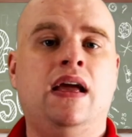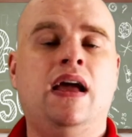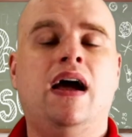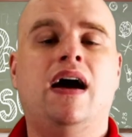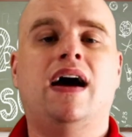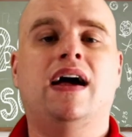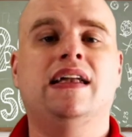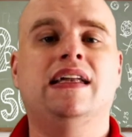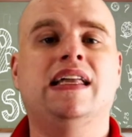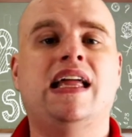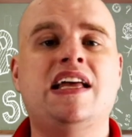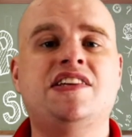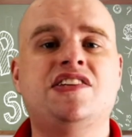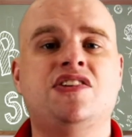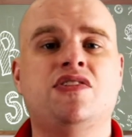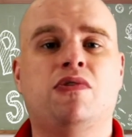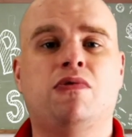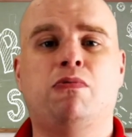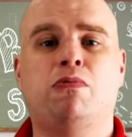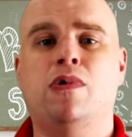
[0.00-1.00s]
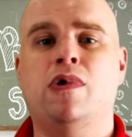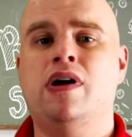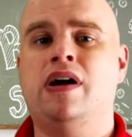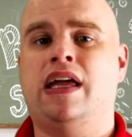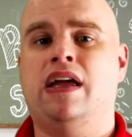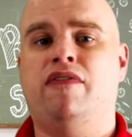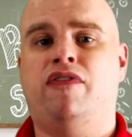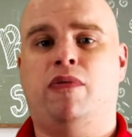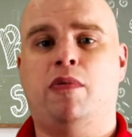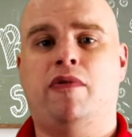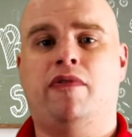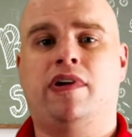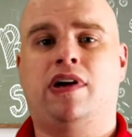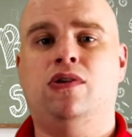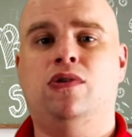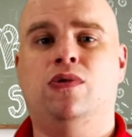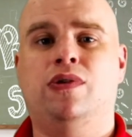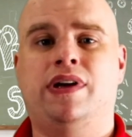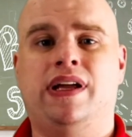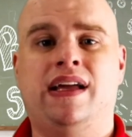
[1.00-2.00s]
Unless you're working from a
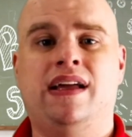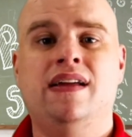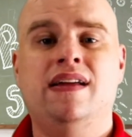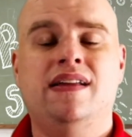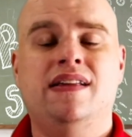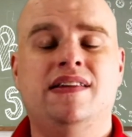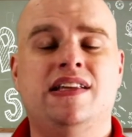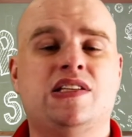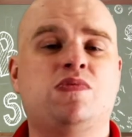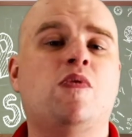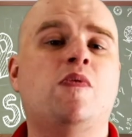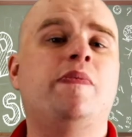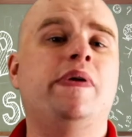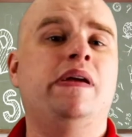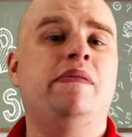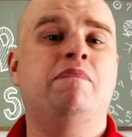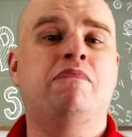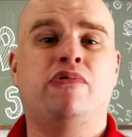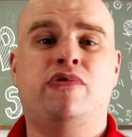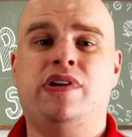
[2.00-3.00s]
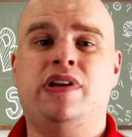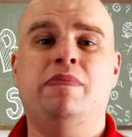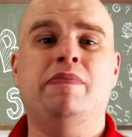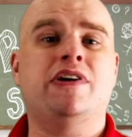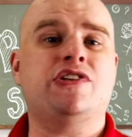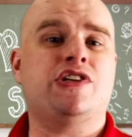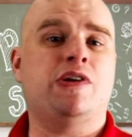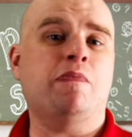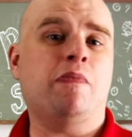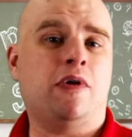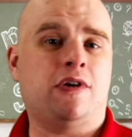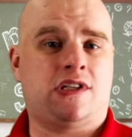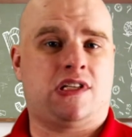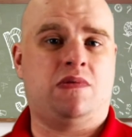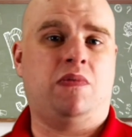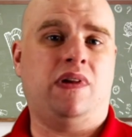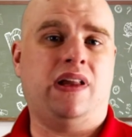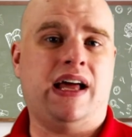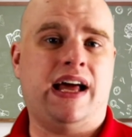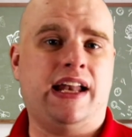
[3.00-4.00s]
recording, this would be pretty much
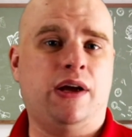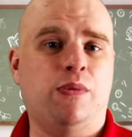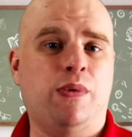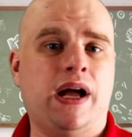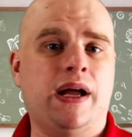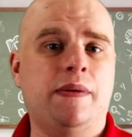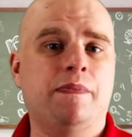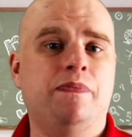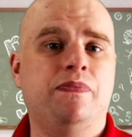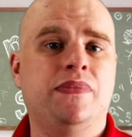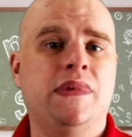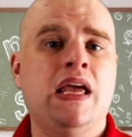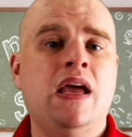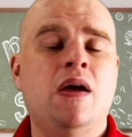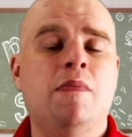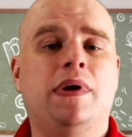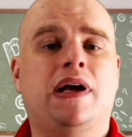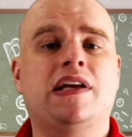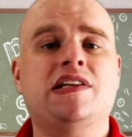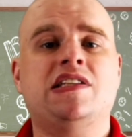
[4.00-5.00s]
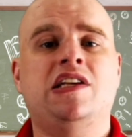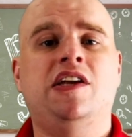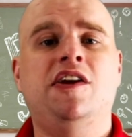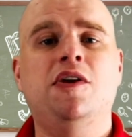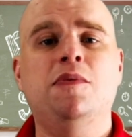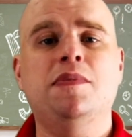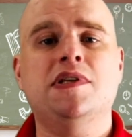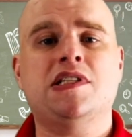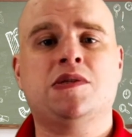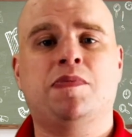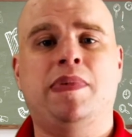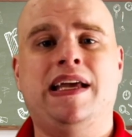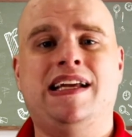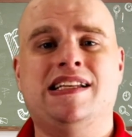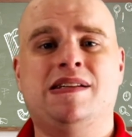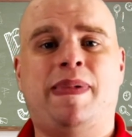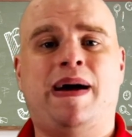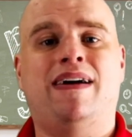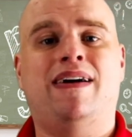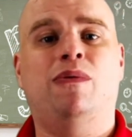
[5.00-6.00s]
impossible anyway, because humans speak at
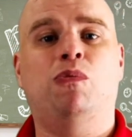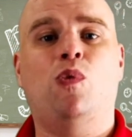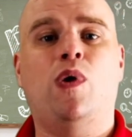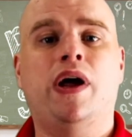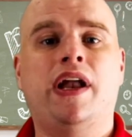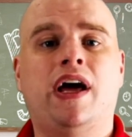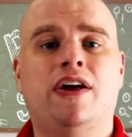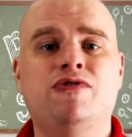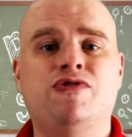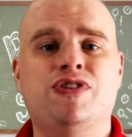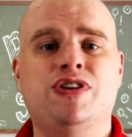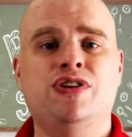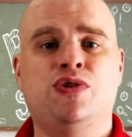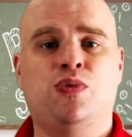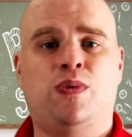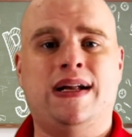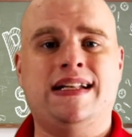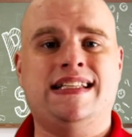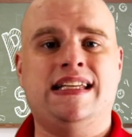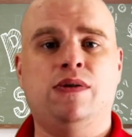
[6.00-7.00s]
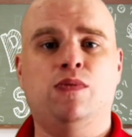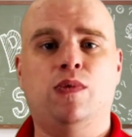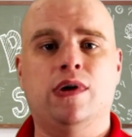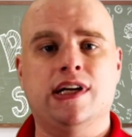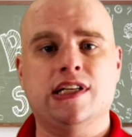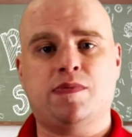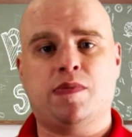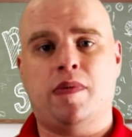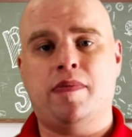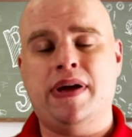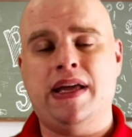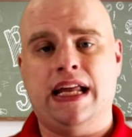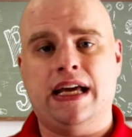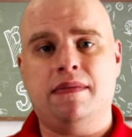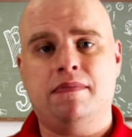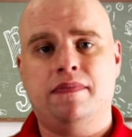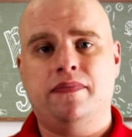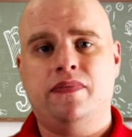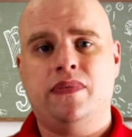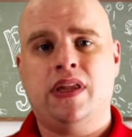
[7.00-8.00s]
about 120 words per minute,
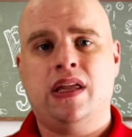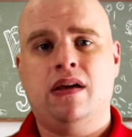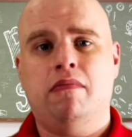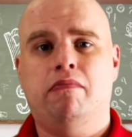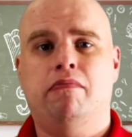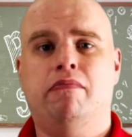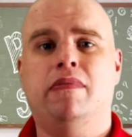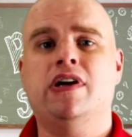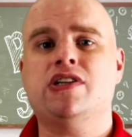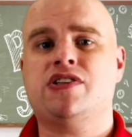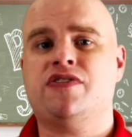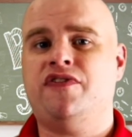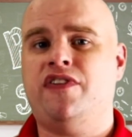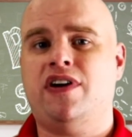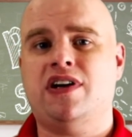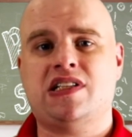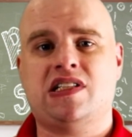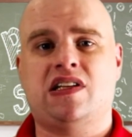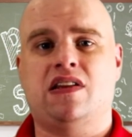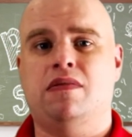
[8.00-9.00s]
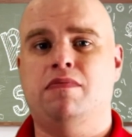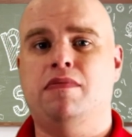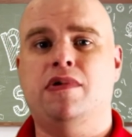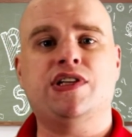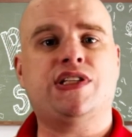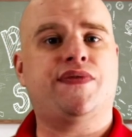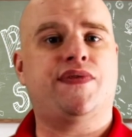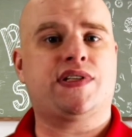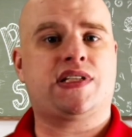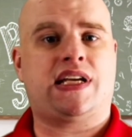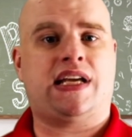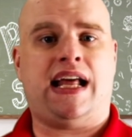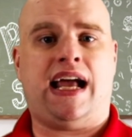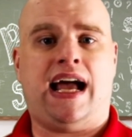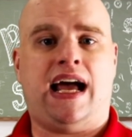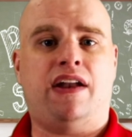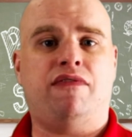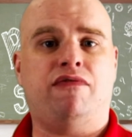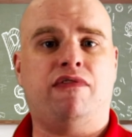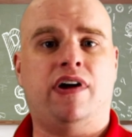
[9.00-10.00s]
much faster than most of us can
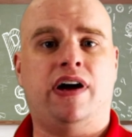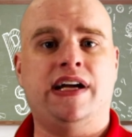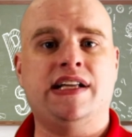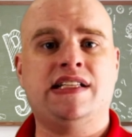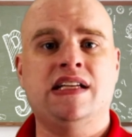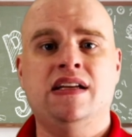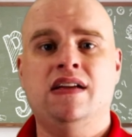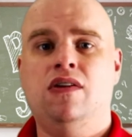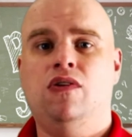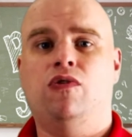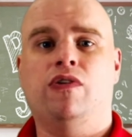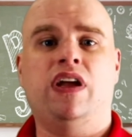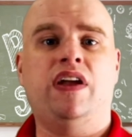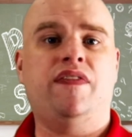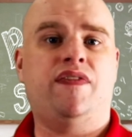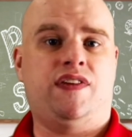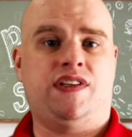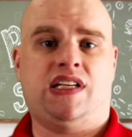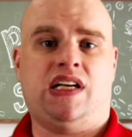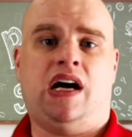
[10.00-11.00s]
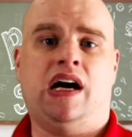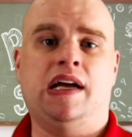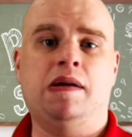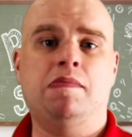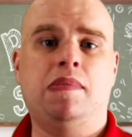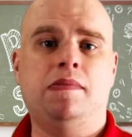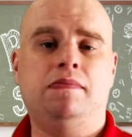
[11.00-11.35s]
handwrite or even type.